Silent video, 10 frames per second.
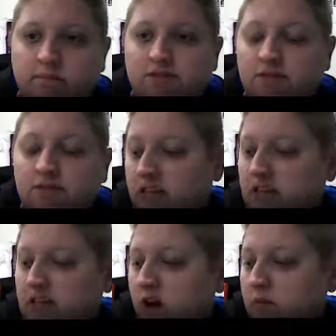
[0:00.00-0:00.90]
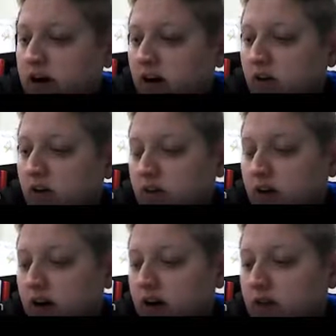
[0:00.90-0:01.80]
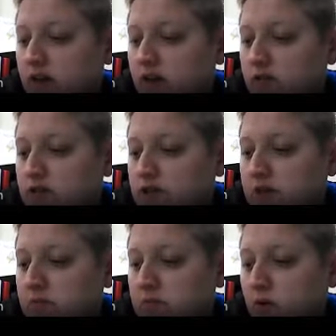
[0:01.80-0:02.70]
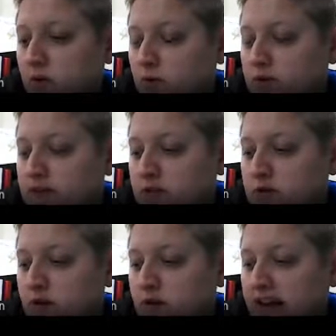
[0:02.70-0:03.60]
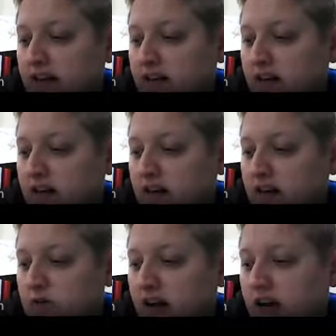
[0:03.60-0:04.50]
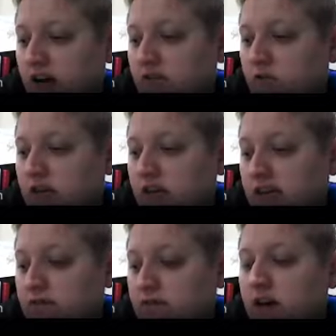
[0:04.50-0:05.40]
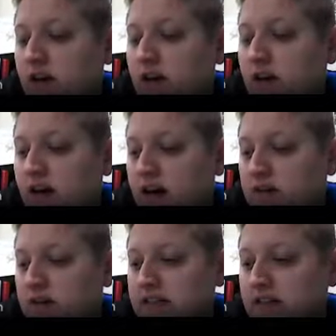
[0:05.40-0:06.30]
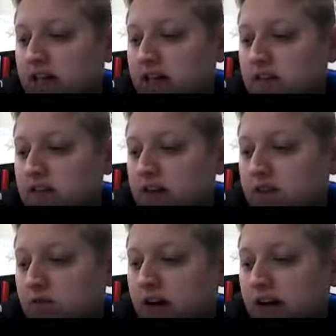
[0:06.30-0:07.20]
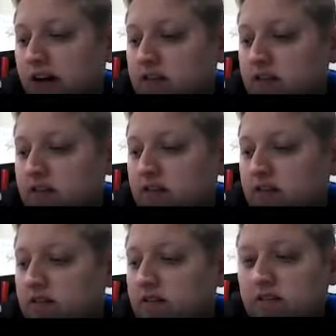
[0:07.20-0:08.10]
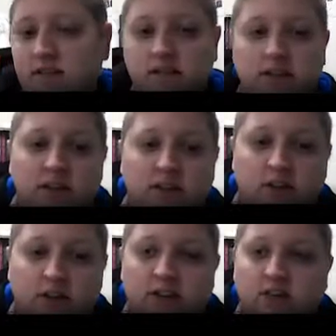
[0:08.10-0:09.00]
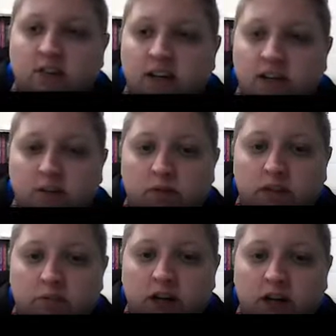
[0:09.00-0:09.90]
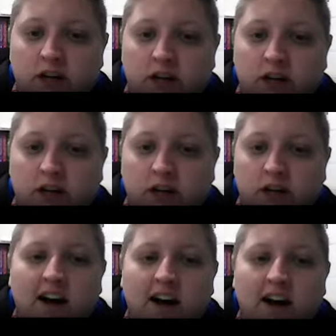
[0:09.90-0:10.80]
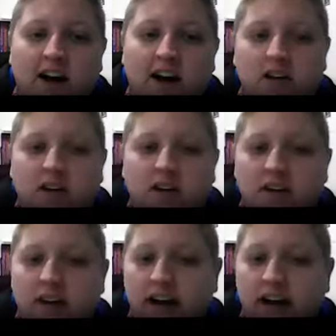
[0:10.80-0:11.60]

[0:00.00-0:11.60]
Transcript: definitely need to talk about leadership role, and that's why I had to leave. That's why I couldn't leave. I did get a slight raise. Don't get too excited. It wasn't much. I